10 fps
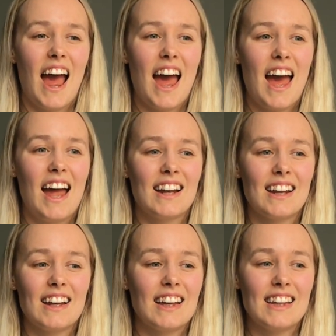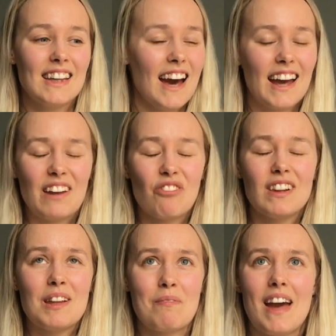And yeah, it
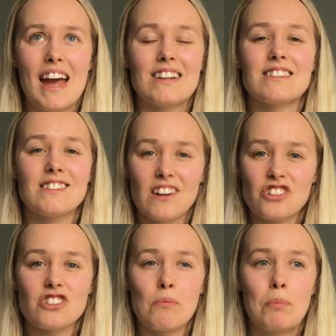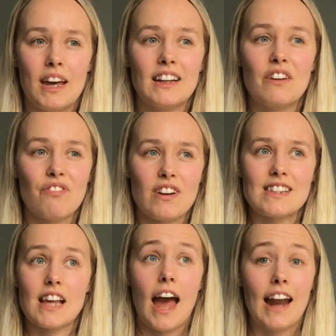really made such a big
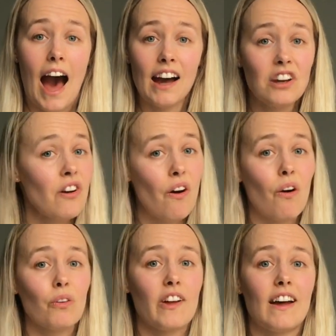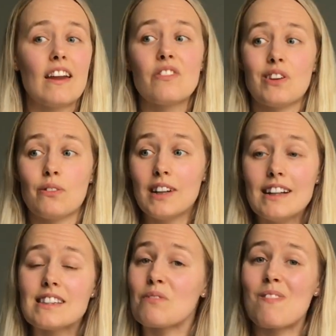difference. And I know that the
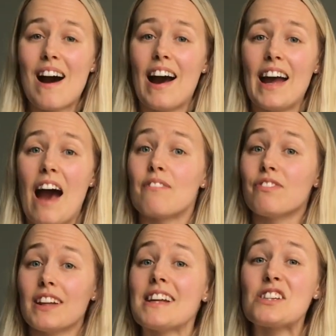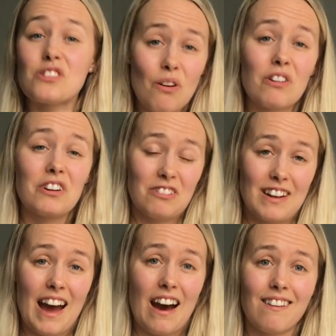reason why I'm feeling so good
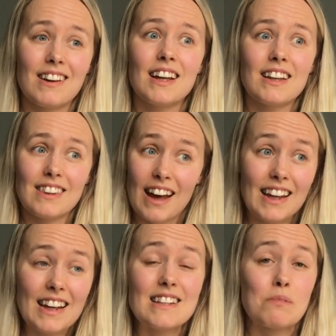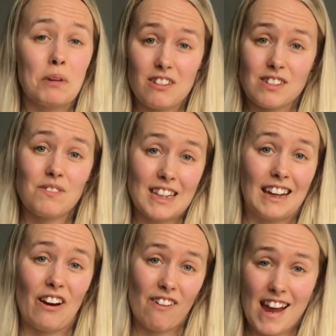now, that is because of
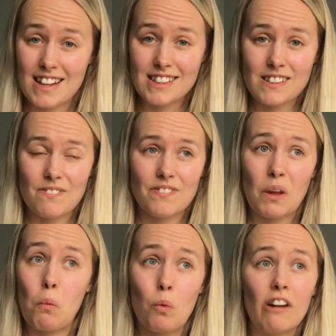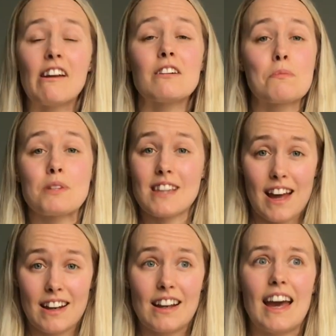DNRS.
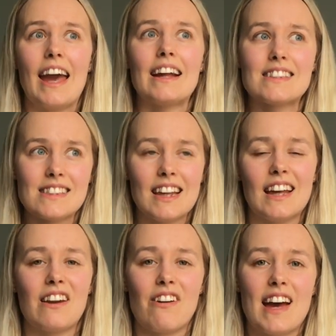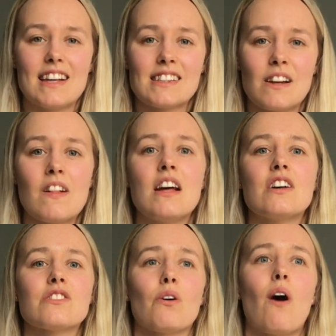100%, it's DNRS.
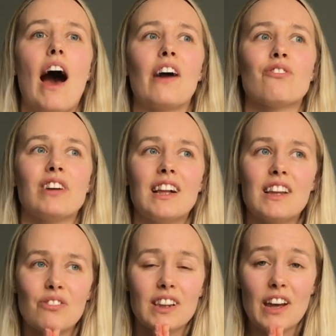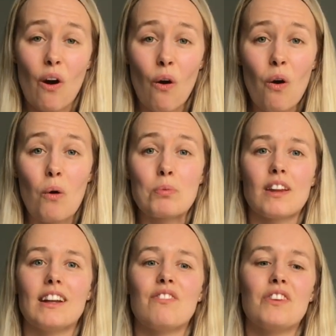So I really hope
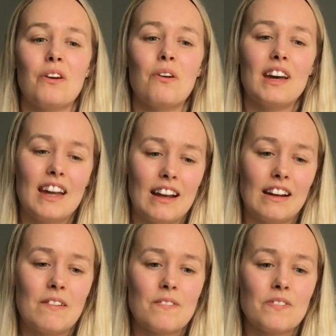that if you're in